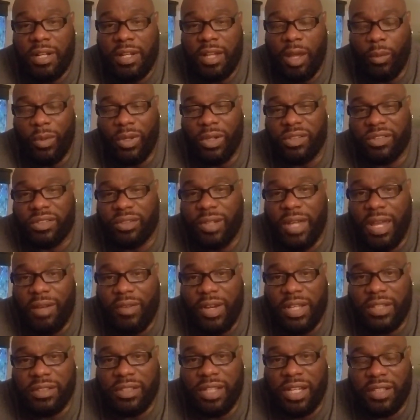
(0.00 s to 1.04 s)
Are we gonna still have
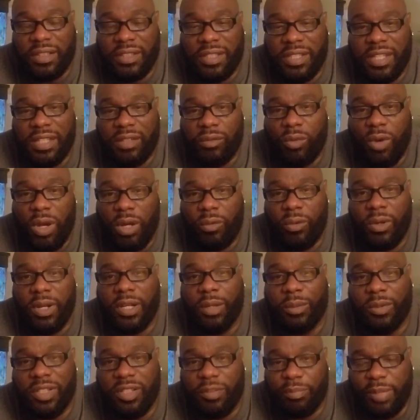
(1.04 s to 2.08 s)
our young kids walk around
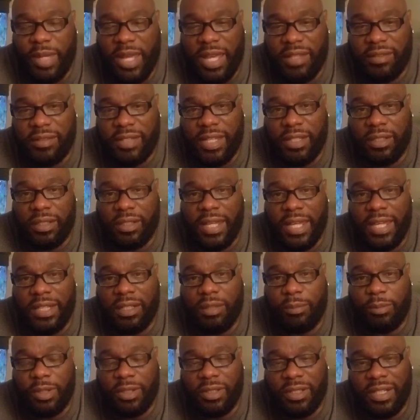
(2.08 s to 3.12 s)
there with these pants hanging
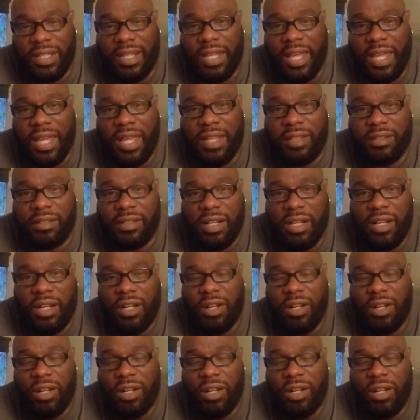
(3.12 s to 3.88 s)
up under their ass?